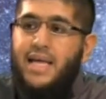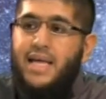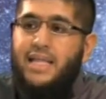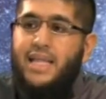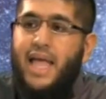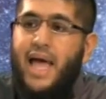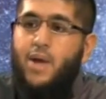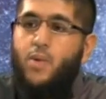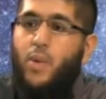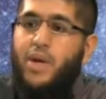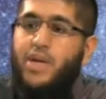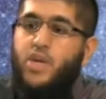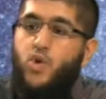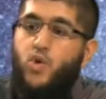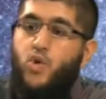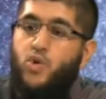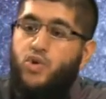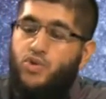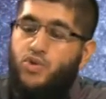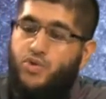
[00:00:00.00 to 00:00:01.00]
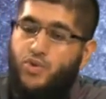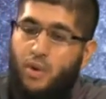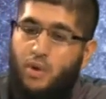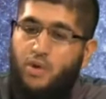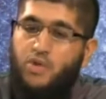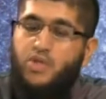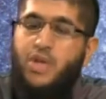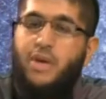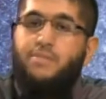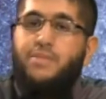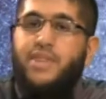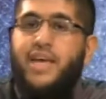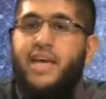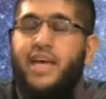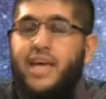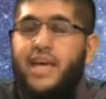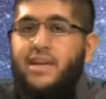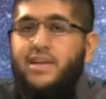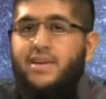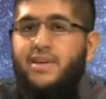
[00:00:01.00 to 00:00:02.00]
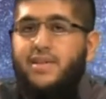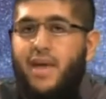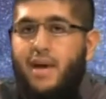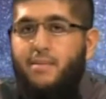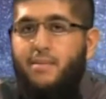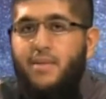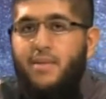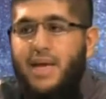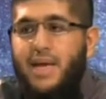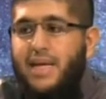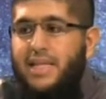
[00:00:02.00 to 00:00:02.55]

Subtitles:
that when you throw something into them,